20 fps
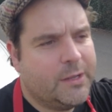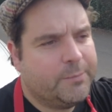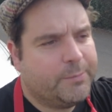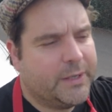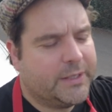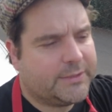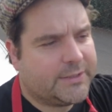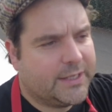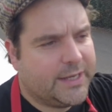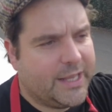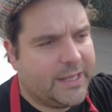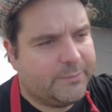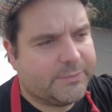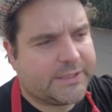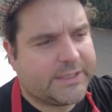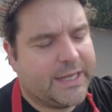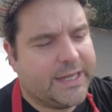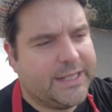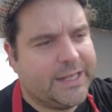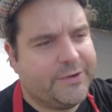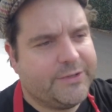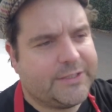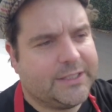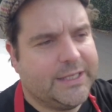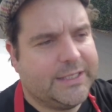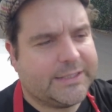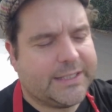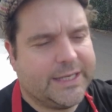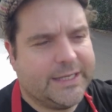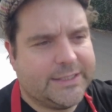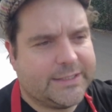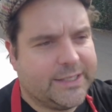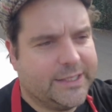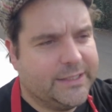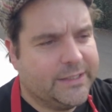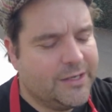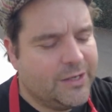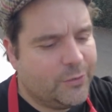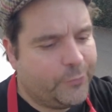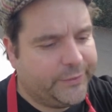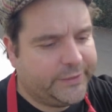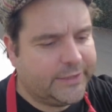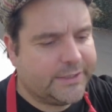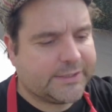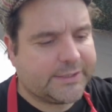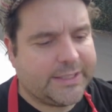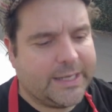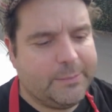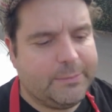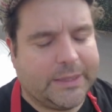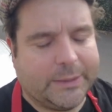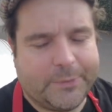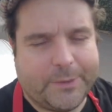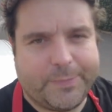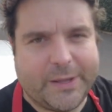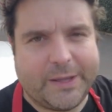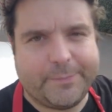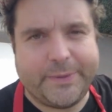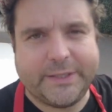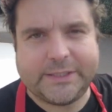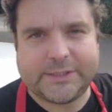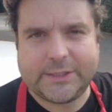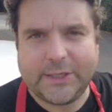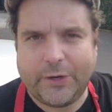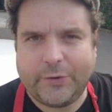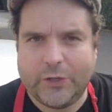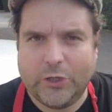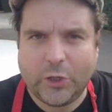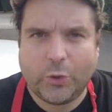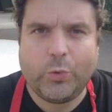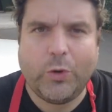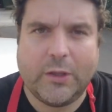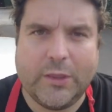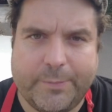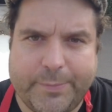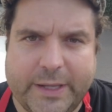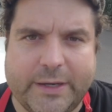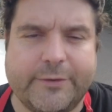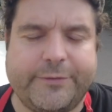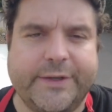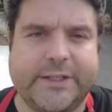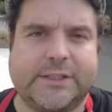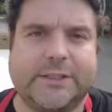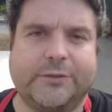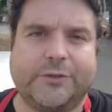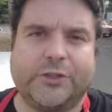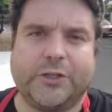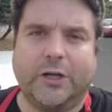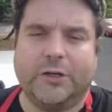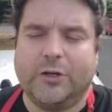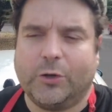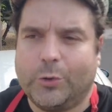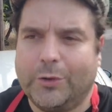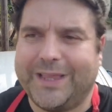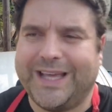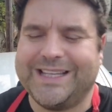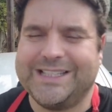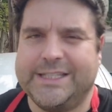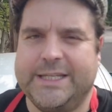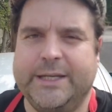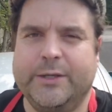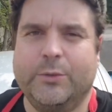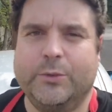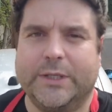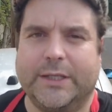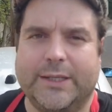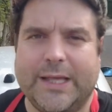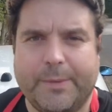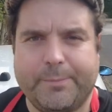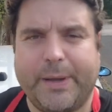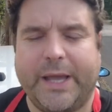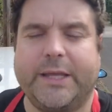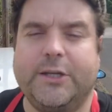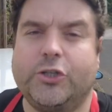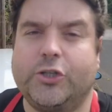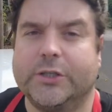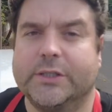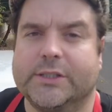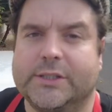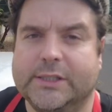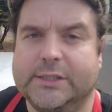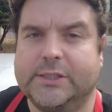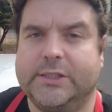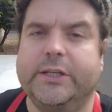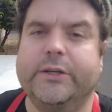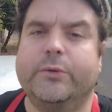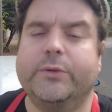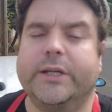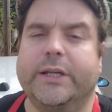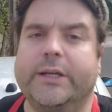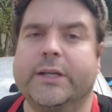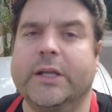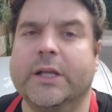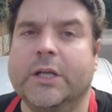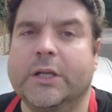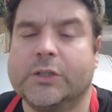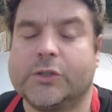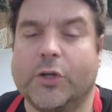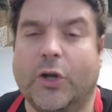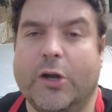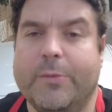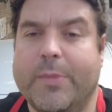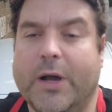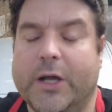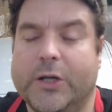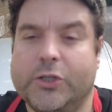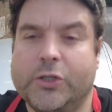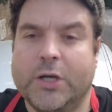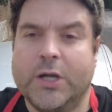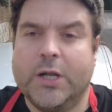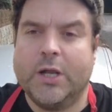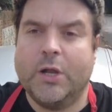But to let him stay there until he's 18. We did the same thing with Pape Sarr, and look what the benefits have shown. Look what that has yielded. That patience has yielded so much.